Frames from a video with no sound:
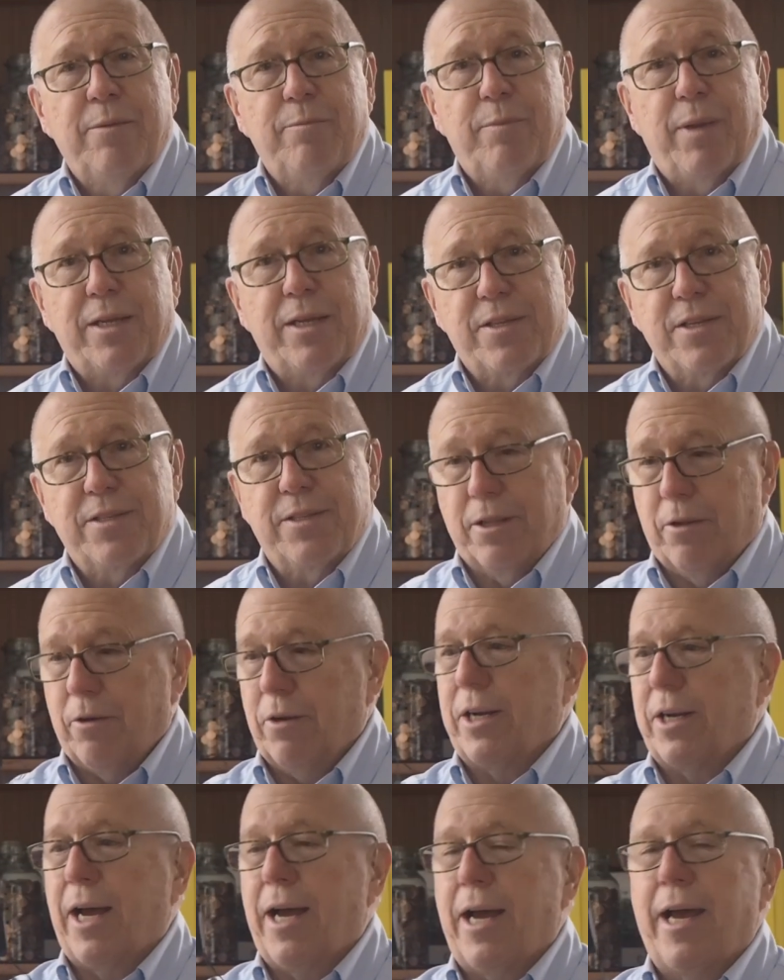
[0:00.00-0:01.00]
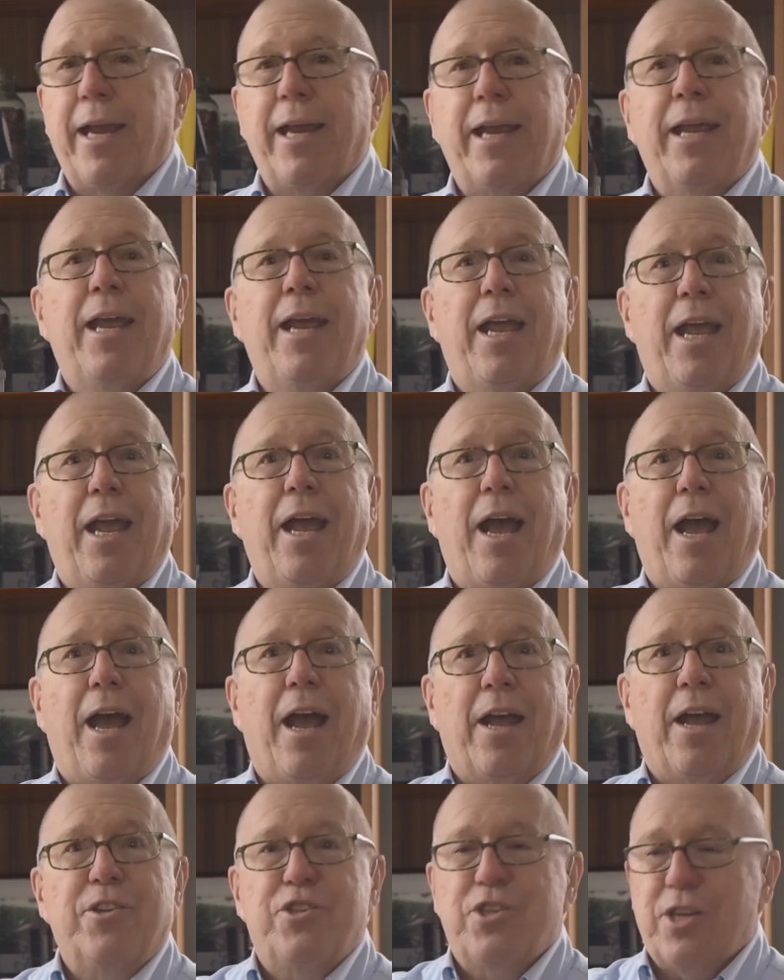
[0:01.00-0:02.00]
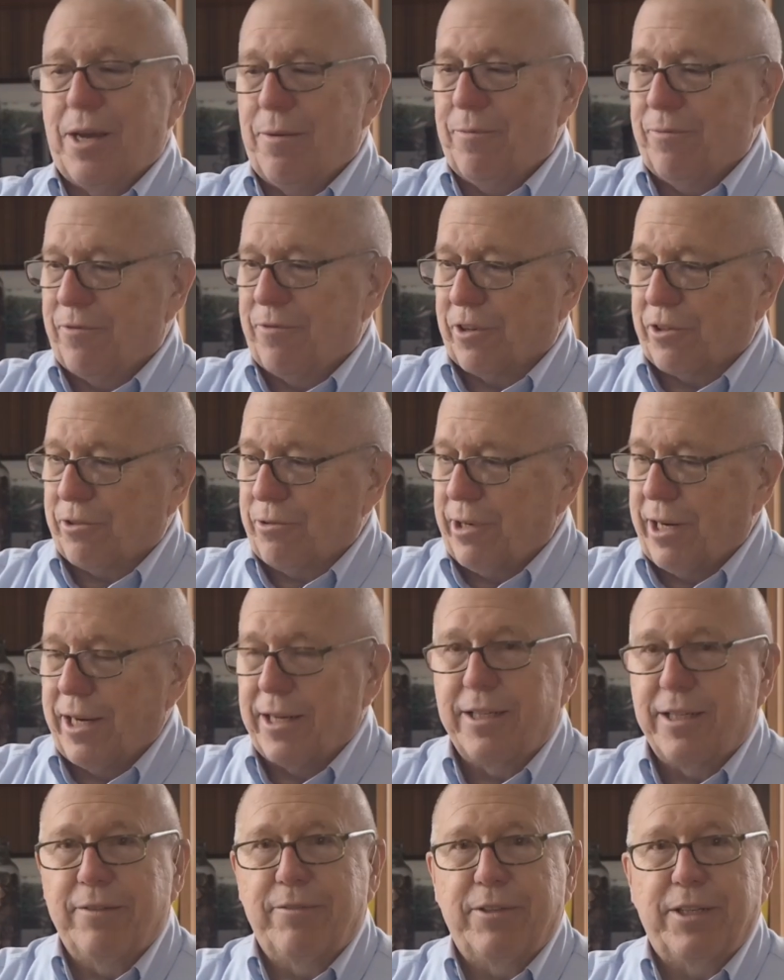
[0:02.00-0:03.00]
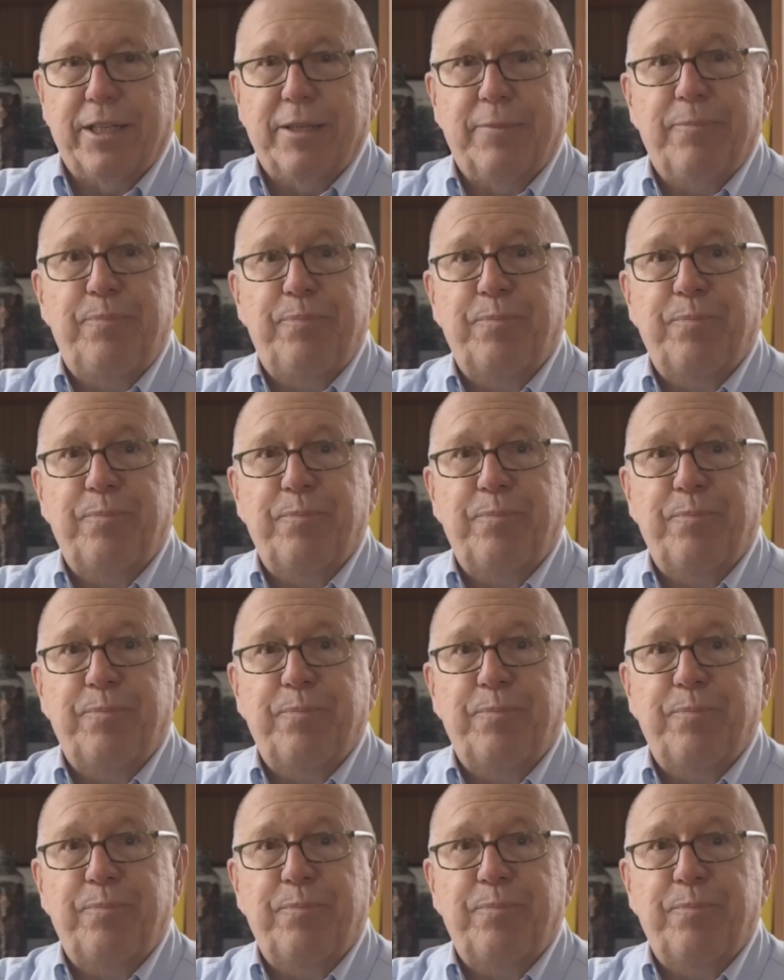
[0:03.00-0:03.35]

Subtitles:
makes this little guy a gem for creativity.